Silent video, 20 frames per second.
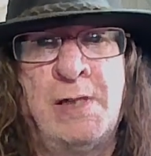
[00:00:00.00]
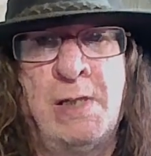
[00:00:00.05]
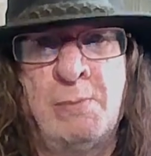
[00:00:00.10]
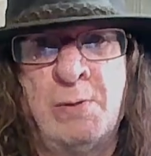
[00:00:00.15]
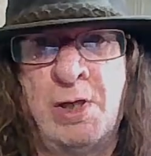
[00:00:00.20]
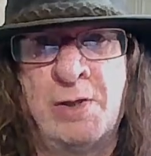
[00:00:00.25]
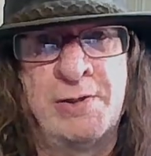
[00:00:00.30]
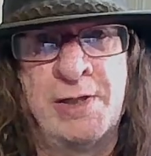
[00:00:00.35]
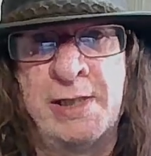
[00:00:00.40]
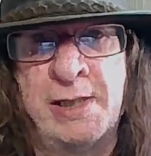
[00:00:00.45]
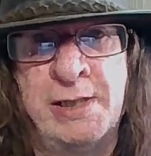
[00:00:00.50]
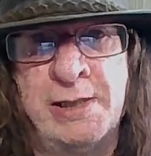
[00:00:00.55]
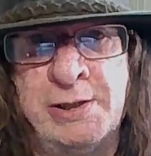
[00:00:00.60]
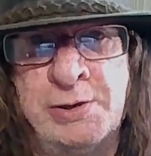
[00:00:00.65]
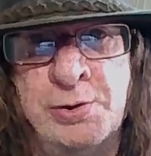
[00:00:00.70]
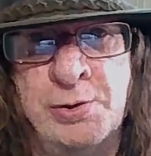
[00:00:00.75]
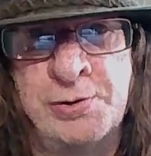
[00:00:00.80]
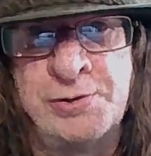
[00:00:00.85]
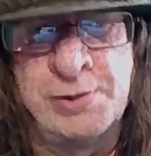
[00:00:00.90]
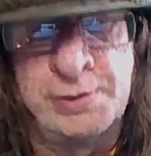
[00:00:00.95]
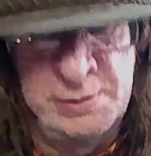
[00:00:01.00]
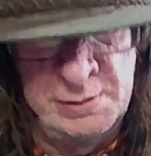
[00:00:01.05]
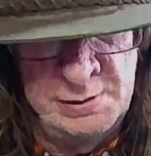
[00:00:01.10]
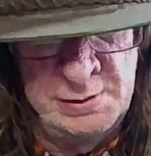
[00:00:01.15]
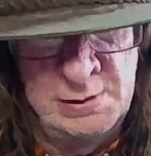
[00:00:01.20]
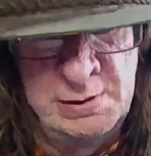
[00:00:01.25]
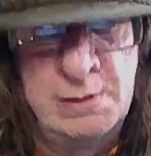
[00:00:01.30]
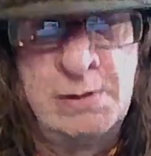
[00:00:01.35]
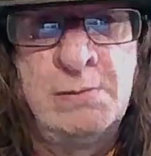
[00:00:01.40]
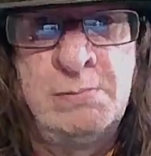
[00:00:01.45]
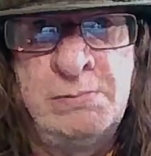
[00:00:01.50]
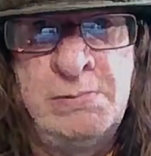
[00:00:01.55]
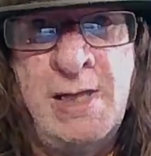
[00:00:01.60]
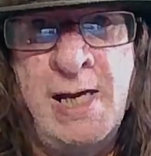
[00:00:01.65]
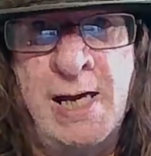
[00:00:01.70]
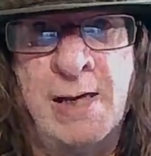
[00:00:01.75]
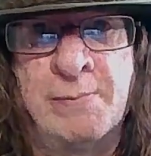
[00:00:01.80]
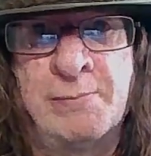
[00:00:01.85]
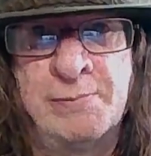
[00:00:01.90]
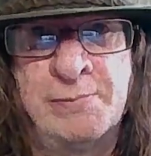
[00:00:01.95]
Now, are they any good?
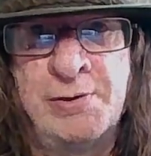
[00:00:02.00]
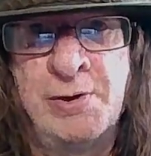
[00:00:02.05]
Yeah,